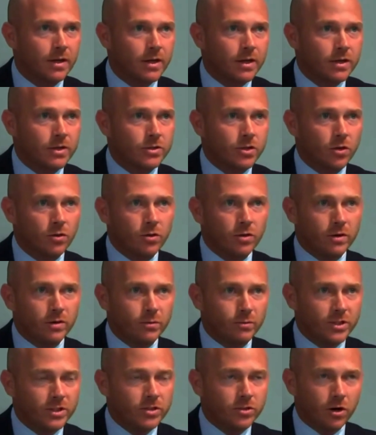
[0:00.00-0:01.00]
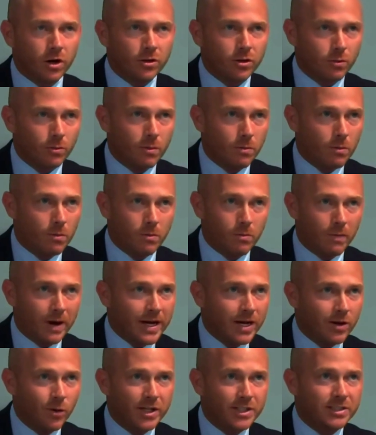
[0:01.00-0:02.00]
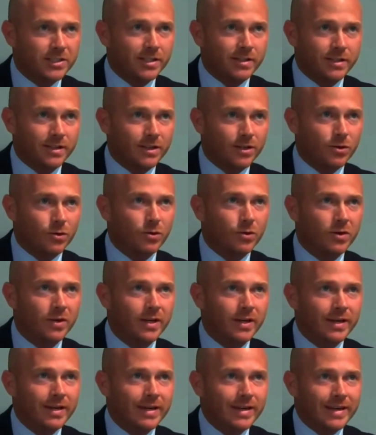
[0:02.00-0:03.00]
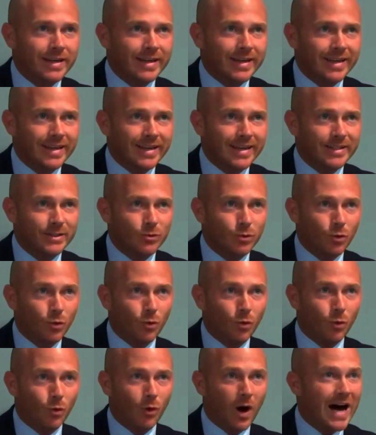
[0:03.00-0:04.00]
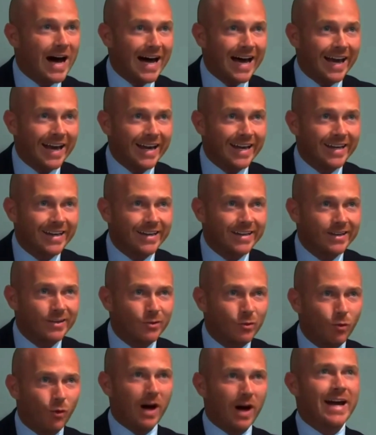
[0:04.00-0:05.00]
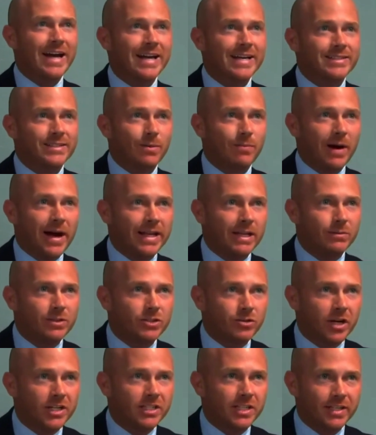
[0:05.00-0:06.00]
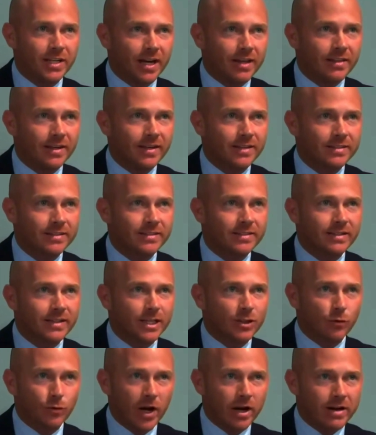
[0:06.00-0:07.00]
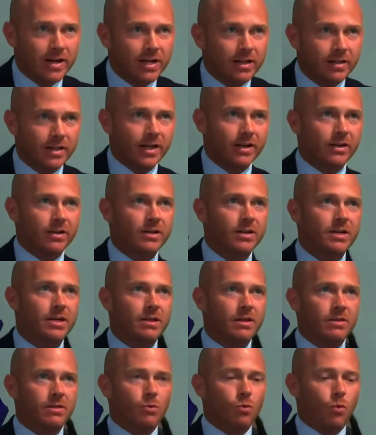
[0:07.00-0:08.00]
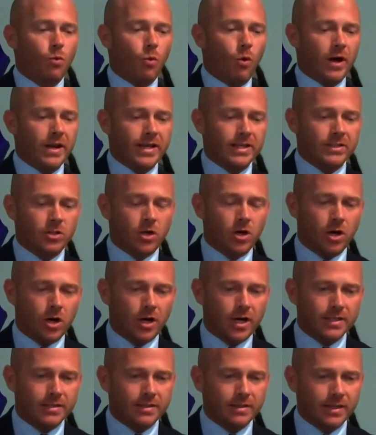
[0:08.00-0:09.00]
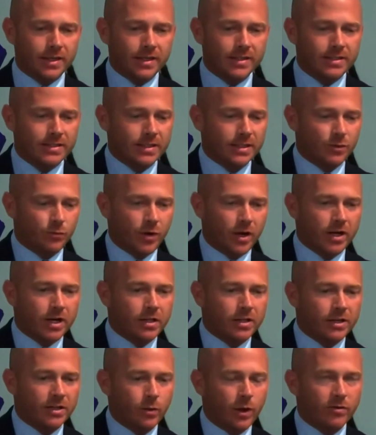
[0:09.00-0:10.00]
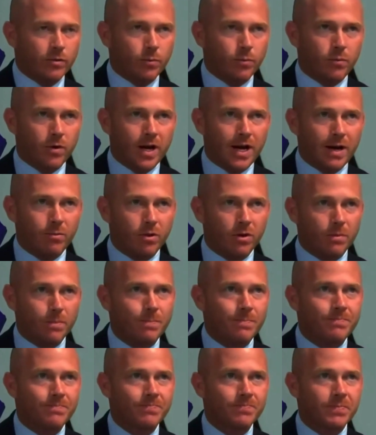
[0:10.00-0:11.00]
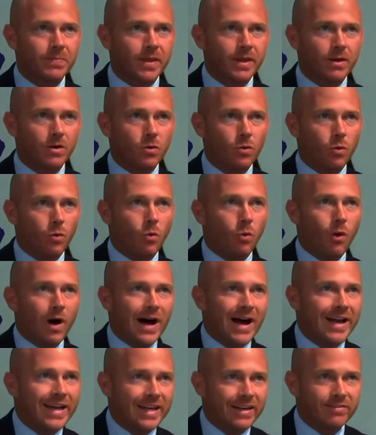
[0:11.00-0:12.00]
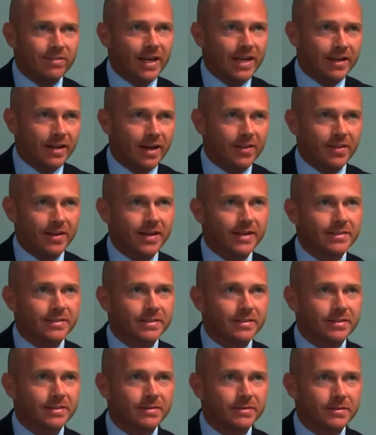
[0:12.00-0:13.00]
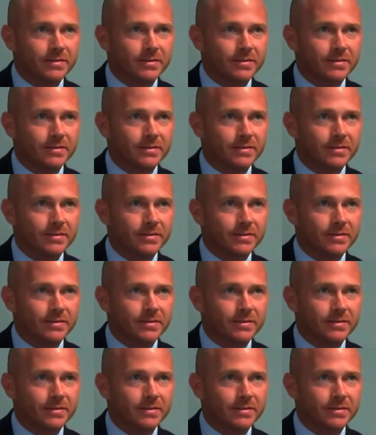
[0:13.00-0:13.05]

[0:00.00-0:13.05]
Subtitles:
So, Mr. Arthur, my question to you is why? Why has the Biden administration done this? It's very clear what has caused this. It's very clear that we have a problem. Why have they done this?